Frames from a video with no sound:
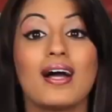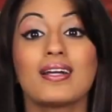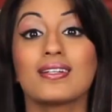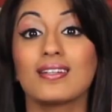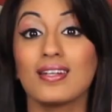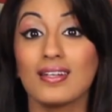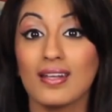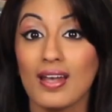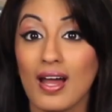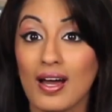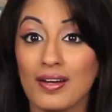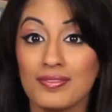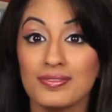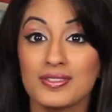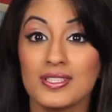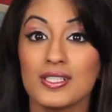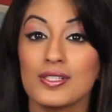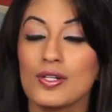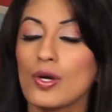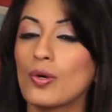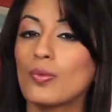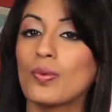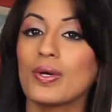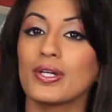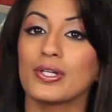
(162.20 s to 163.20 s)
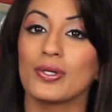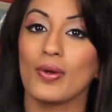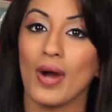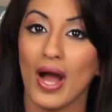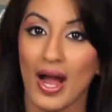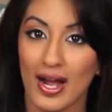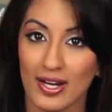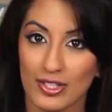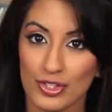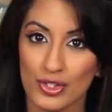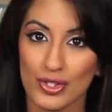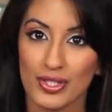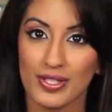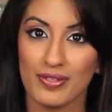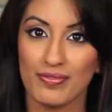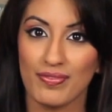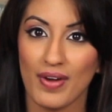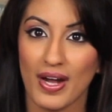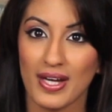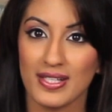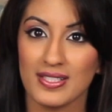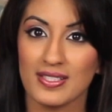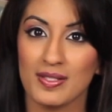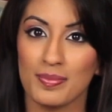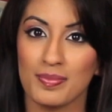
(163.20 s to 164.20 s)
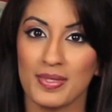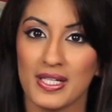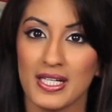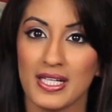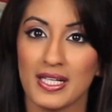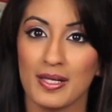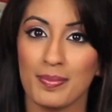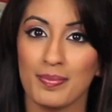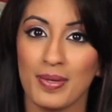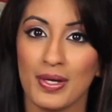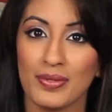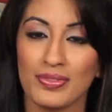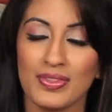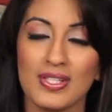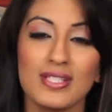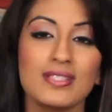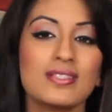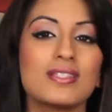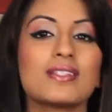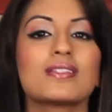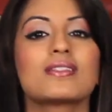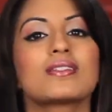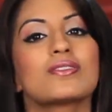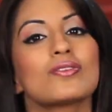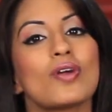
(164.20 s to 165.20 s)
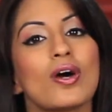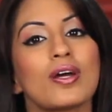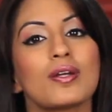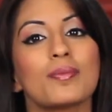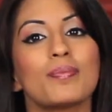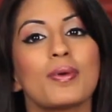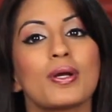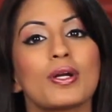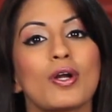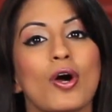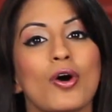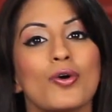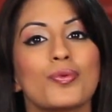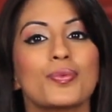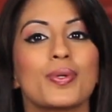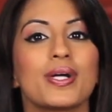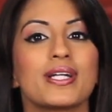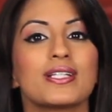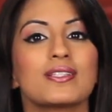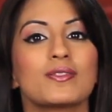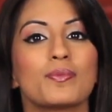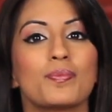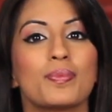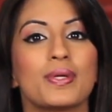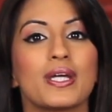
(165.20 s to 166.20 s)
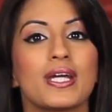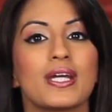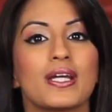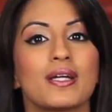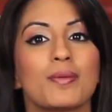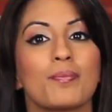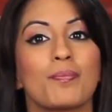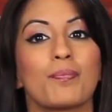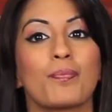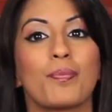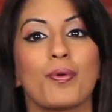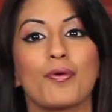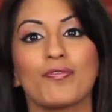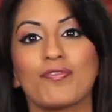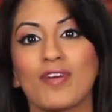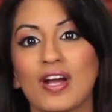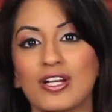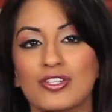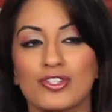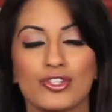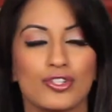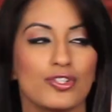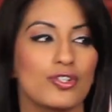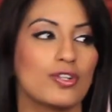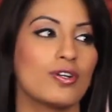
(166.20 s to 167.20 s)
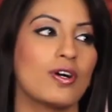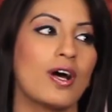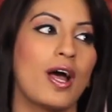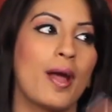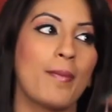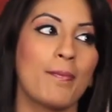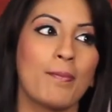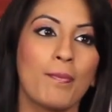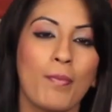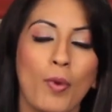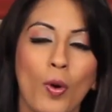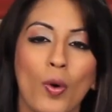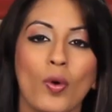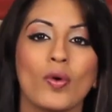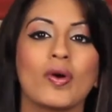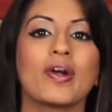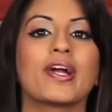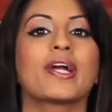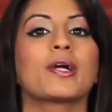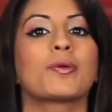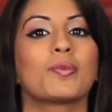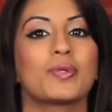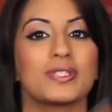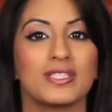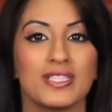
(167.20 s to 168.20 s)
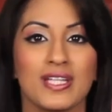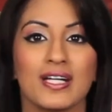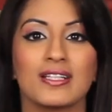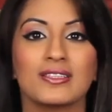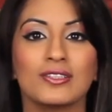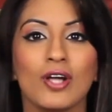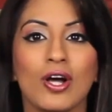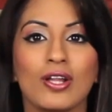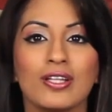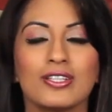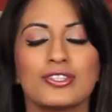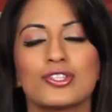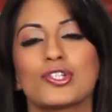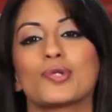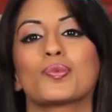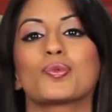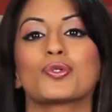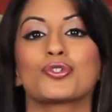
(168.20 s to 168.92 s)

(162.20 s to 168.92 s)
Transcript: I'd love to know what you actually find demeaning about this. It's not about always being professional and boring with technology.